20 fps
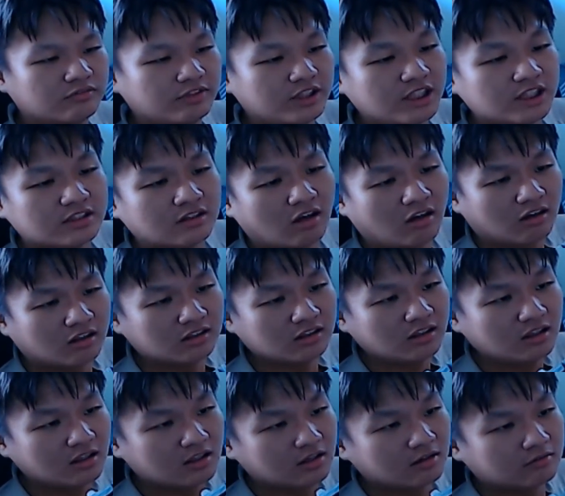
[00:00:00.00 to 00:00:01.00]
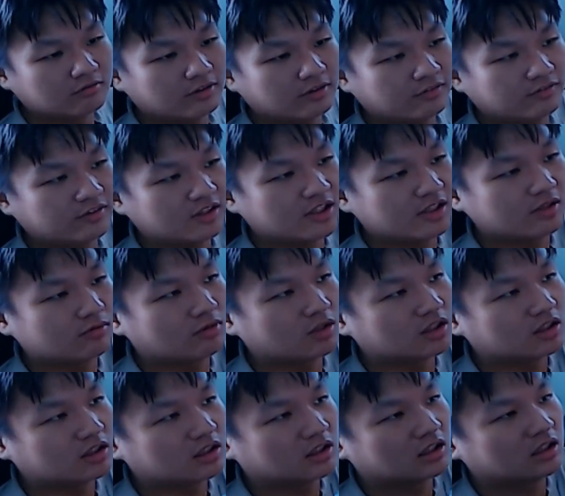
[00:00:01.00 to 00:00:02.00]
Recon with the
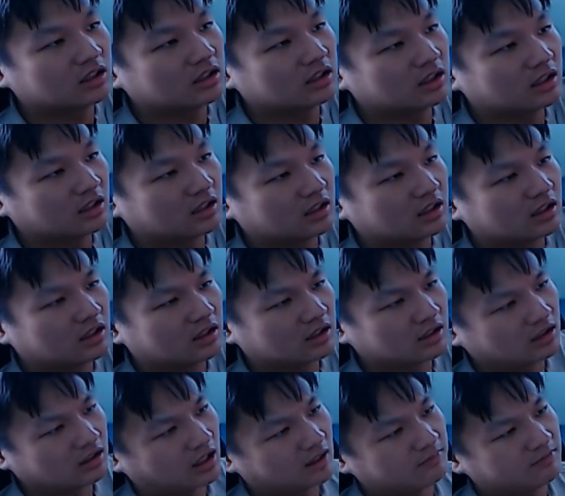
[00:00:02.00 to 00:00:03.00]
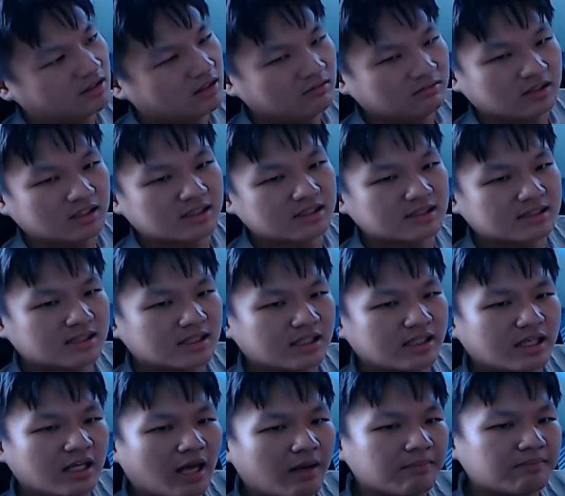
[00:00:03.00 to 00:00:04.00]
worker, I believe this is
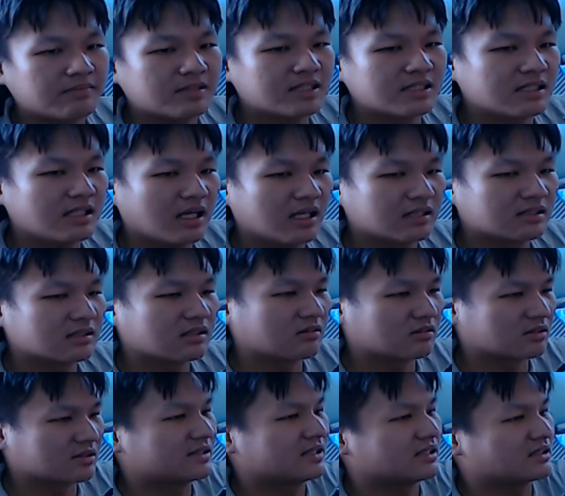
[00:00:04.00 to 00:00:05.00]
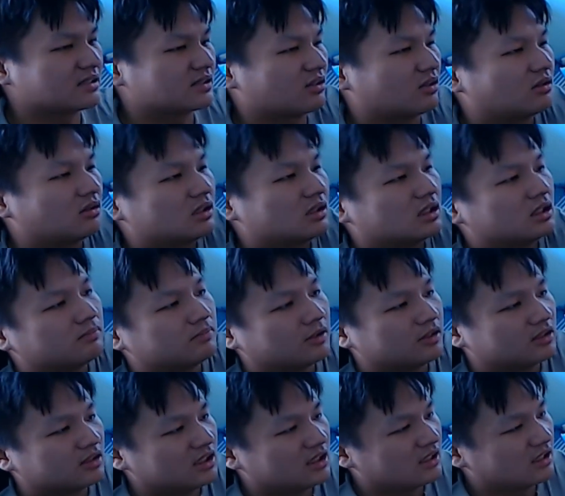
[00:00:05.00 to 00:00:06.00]
the MCX or 6 Solar
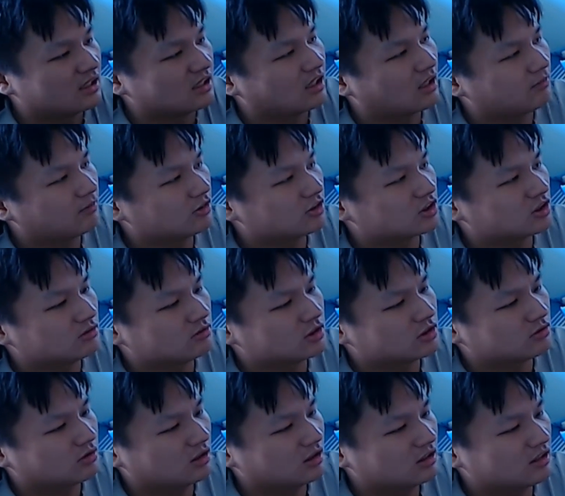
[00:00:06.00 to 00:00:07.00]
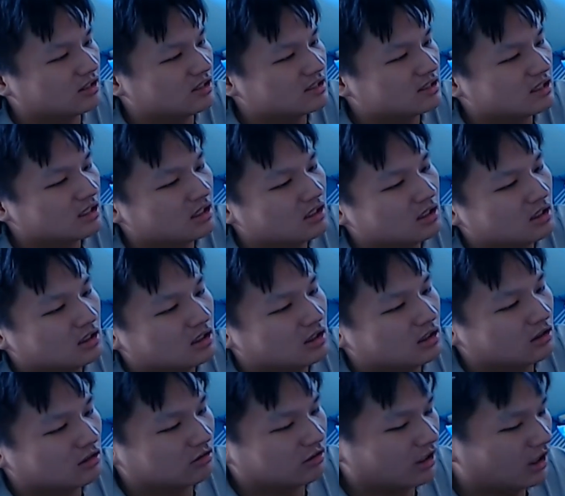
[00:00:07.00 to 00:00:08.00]
body kit. I'm not sure which one it is.
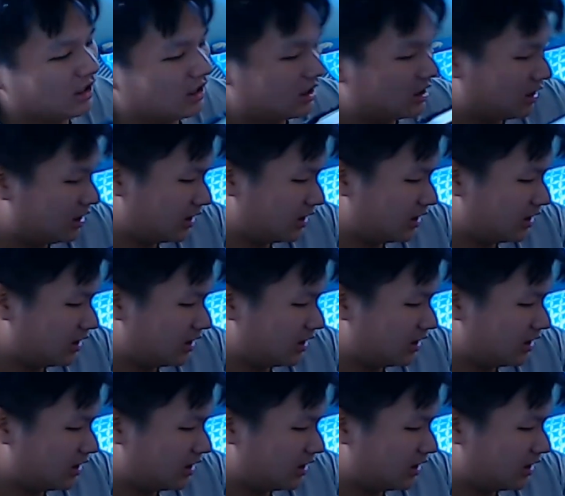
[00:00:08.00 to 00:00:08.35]
Okay,